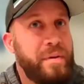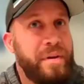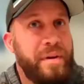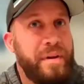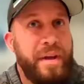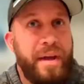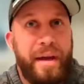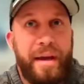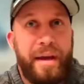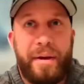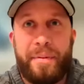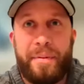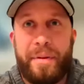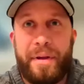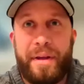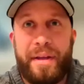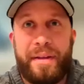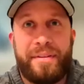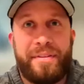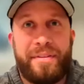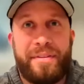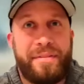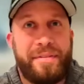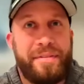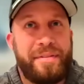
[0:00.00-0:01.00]
Yeah,
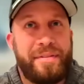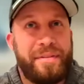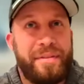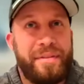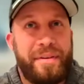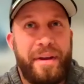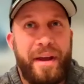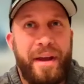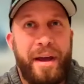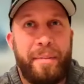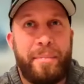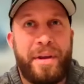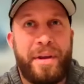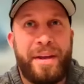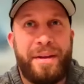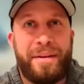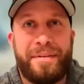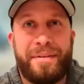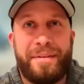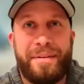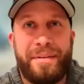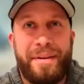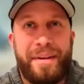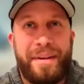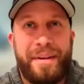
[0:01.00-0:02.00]
I
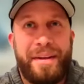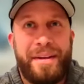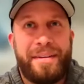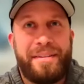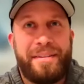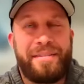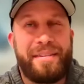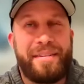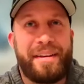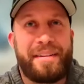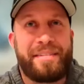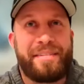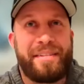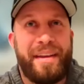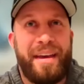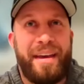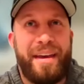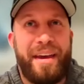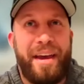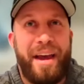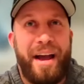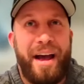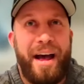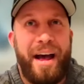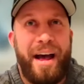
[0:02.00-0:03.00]
mean,
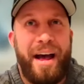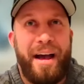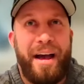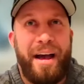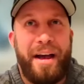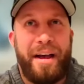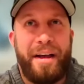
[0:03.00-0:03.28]
6A,